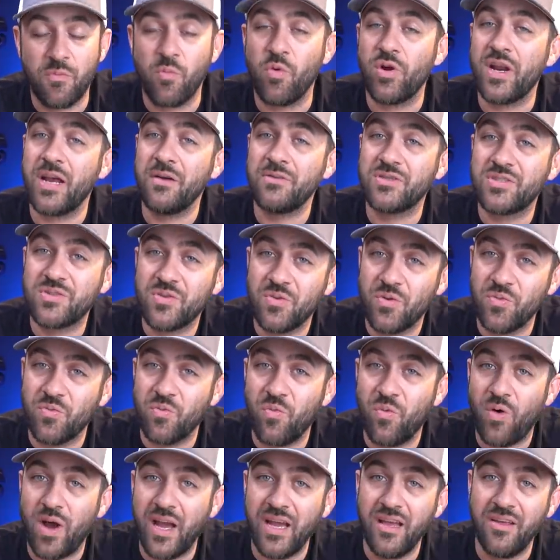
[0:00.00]
From what I was
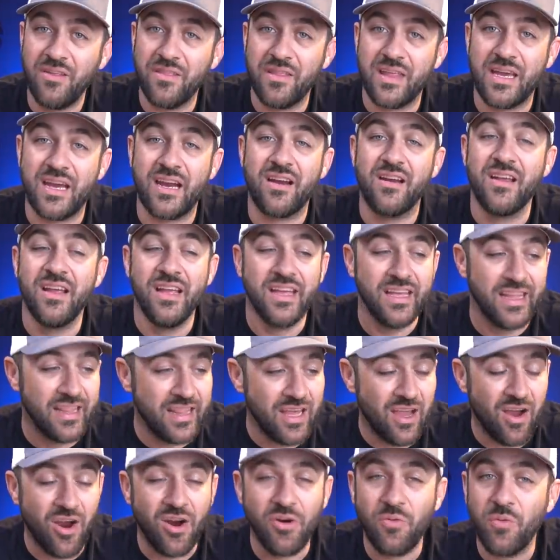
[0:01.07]
told while there,
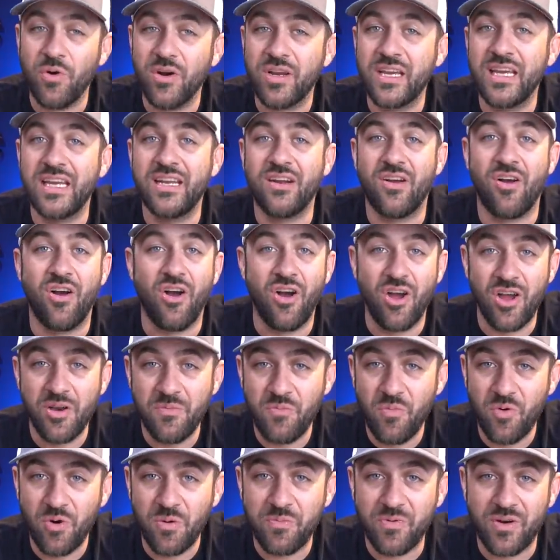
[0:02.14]
they are working on
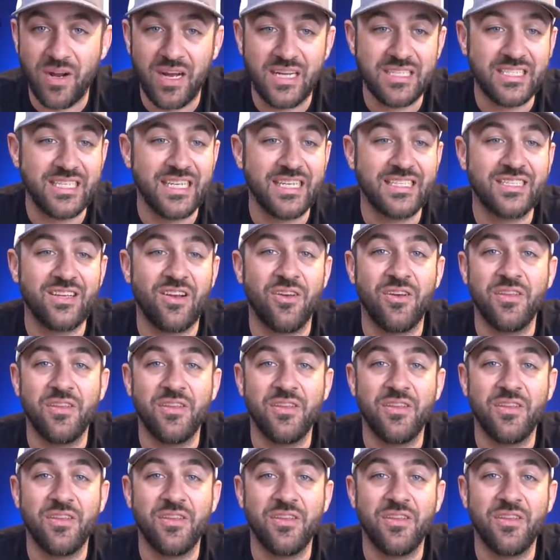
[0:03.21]
more projects,